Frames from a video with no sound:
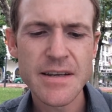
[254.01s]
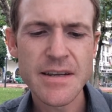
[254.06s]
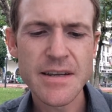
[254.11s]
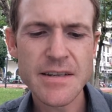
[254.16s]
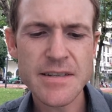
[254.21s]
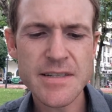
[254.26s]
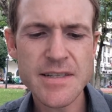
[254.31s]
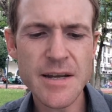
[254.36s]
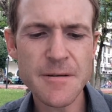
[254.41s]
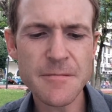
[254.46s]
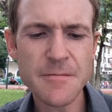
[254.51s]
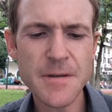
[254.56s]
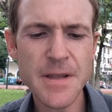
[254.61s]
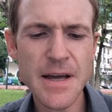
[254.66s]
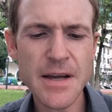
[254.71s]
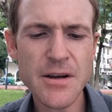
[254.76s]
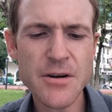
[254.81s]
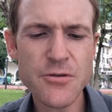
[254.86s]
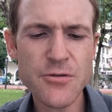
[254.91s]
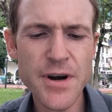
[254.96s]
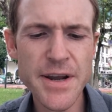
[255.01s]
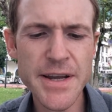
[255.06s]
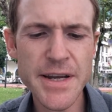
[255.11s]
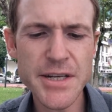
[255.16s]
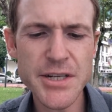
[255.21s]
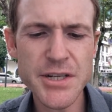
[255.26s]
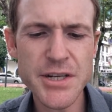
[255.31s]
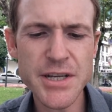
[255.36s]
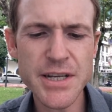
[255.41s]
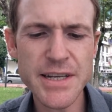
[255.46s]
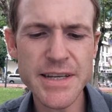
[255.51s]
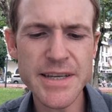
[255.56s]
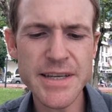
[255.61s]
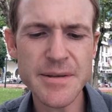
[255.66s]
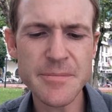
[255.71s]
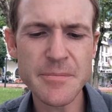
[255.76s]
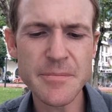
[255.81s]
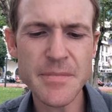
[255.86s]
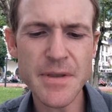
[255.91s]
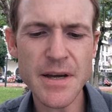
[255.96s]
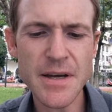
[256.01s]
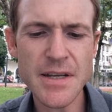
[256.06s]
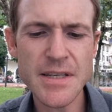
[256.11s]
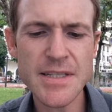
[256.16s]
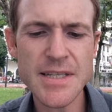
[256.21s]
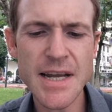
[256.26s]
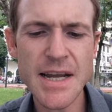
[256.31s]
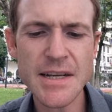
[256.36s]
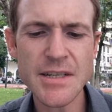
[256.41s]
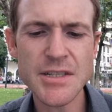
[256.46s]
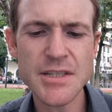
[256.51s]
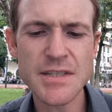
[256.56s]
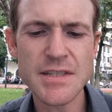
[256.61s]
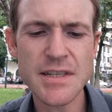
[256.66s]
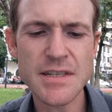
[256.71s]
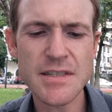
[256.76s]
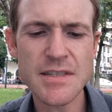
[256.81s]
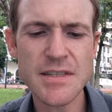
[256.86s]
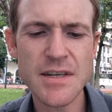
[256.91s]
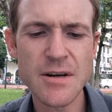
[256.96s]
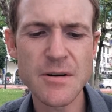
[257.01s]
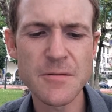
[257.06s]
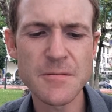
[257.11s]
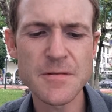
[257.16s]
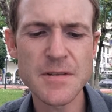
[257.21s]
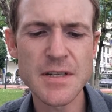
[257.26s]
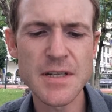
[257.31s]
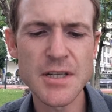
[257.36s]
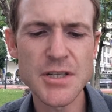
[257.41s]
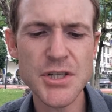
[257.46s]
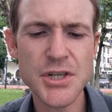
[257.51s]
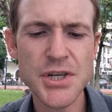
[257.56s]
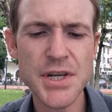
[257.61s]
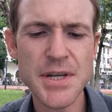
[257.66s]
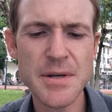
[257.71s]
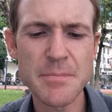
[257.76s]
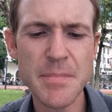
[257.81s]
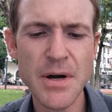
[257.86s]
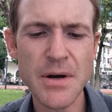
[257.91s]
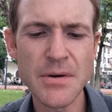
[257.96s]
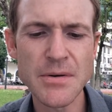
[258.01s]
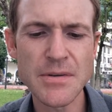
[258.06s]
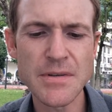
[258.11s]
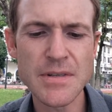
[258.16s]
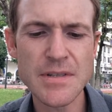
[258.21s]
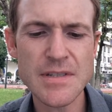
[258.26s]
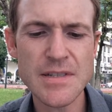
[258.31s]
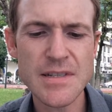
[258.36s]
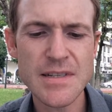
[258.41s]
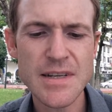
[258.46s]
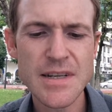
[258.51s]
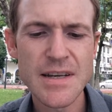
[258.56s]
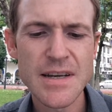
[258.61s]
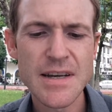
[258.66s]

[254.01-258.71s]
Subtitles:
except for that greyish gleam that attaches itself to the cheekbones